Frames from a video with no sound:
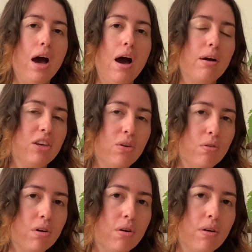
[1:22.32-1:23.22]

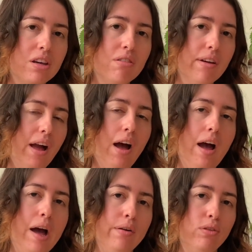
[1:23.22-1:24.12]
€1,
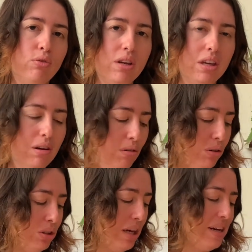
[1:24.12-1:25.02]
€1.50,
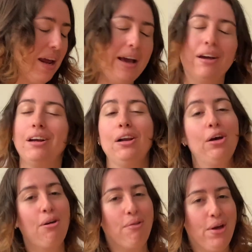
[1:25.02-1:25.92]
€3, and I got a lot
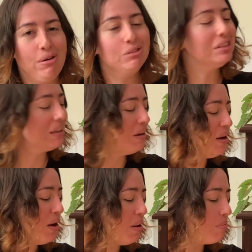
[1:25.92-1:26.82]
of those.
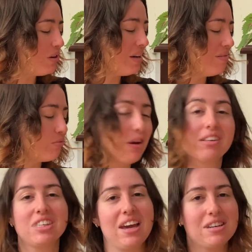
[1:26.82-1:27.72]
But I'm really
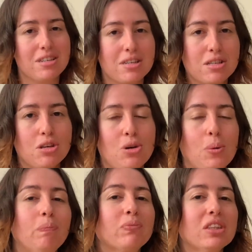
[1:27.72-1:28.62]
excited to
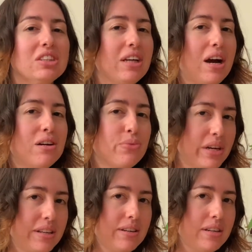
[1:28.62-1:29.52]
start
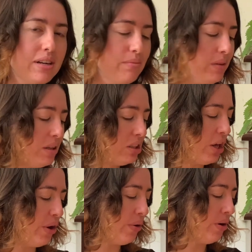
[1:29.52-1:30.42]
reading them. So
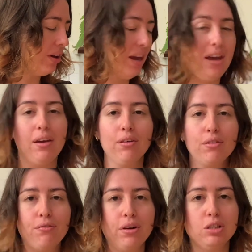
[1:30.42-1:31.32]
okay, the
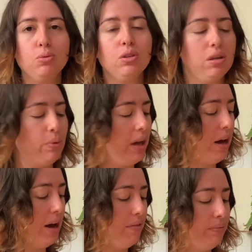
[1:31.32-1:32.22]
first book that we
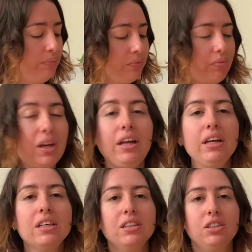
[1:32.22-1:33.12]
have,
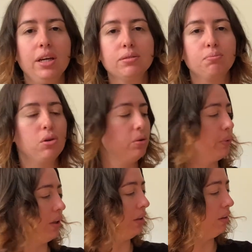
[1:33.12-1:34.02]
James
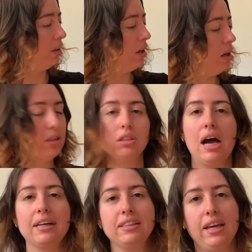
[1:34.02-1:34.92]
Baldwin,
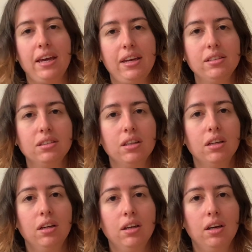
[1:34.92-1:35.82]
Dark Days.
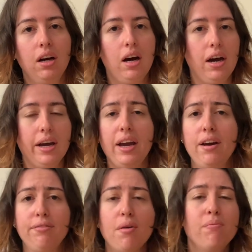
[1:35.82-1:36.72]
I
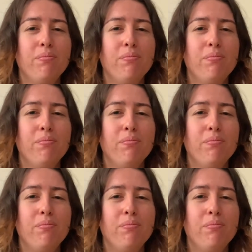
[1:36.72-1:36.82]
have